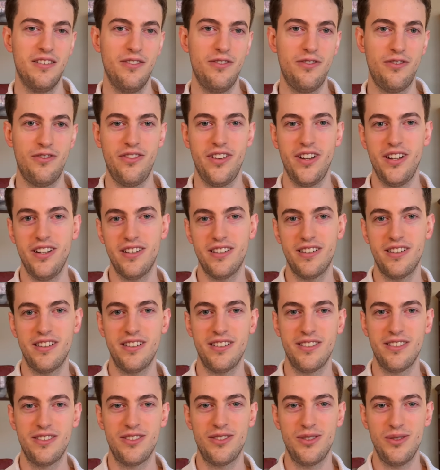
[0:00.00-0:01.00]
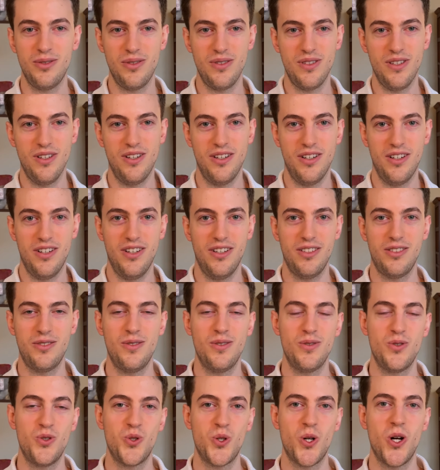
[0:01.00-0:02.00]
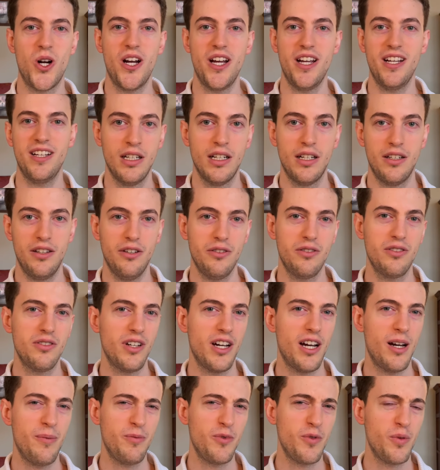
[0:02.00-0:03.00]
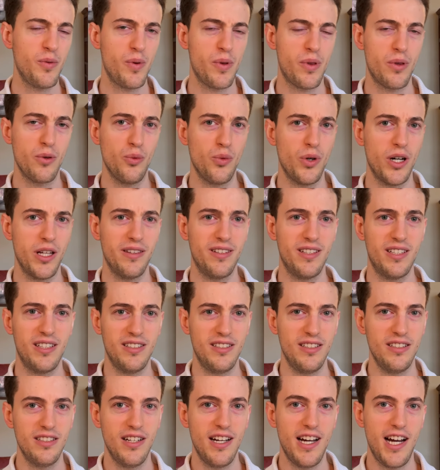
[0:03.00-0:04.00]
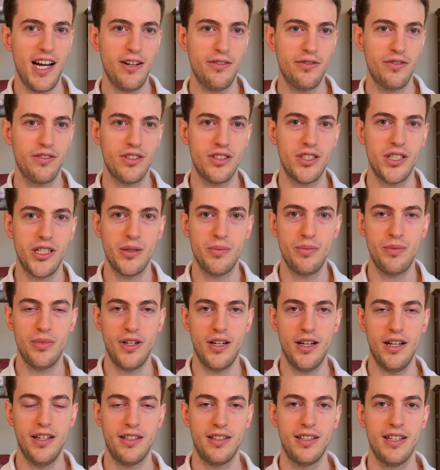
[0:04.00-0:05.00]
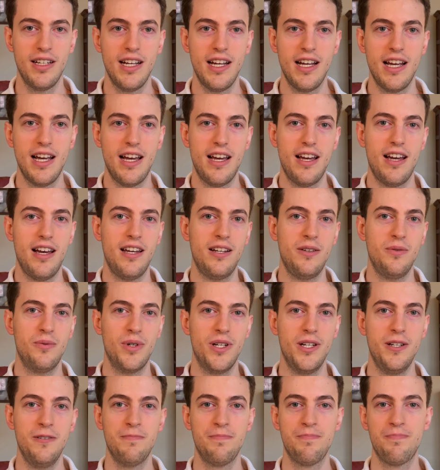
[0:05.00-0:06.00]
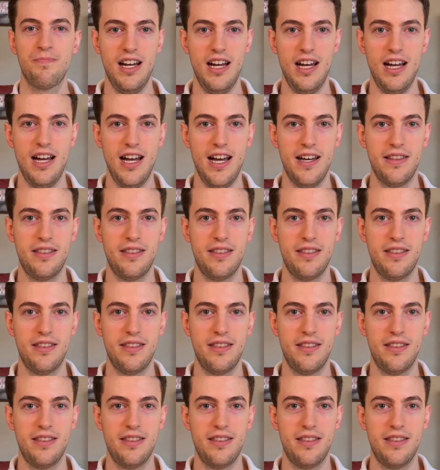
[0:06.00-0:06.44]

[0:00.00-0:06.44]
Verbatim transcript: feel to the, to the drawings. Not too happy with the one that I did after, but anyway, at